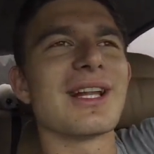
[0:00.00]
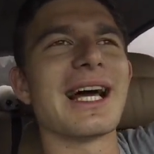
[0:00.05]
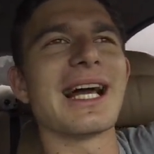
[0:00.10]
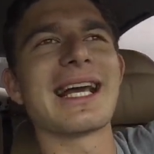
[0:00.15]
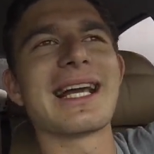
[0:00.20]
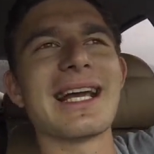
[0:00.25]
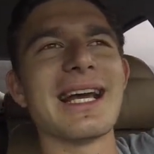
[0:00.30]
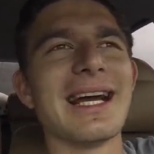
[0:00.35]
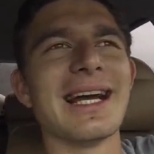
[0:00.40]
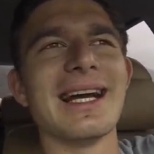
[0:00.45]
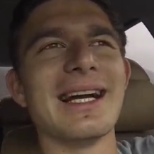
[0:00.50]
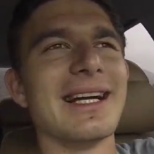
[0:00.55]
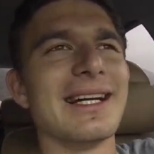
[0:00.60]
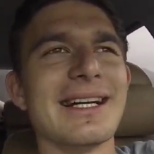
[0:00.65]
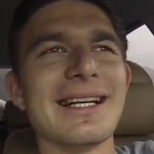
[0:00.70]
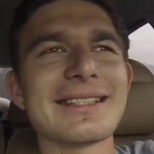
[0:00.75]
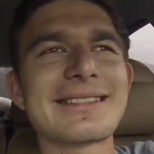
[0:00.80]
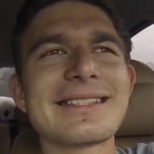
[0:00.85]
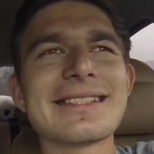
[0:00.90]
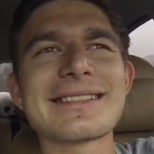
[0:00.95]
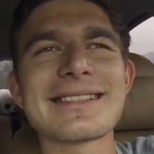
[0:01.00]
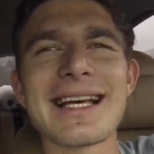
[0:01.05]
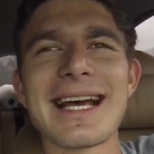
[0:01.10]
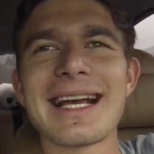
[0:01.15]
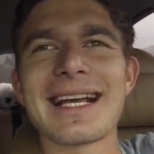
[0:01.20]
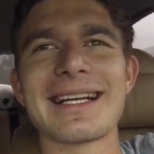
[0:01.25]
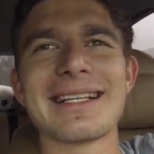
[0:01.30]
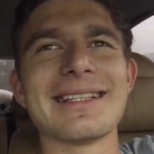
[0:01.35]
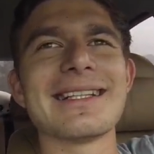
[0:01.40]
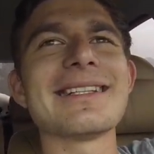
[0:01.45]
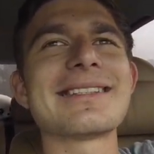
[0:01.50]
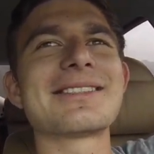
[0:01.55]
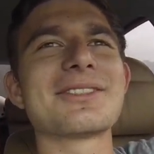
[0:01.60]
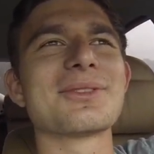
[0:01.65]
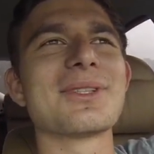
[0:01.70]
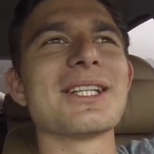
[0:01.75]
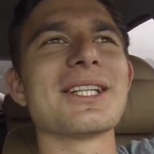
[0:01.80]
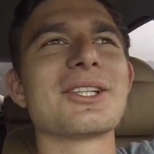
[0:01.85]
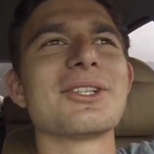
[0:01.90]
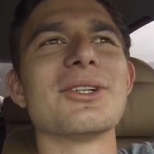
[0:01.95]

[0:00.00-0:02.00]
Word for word: like this is like this is really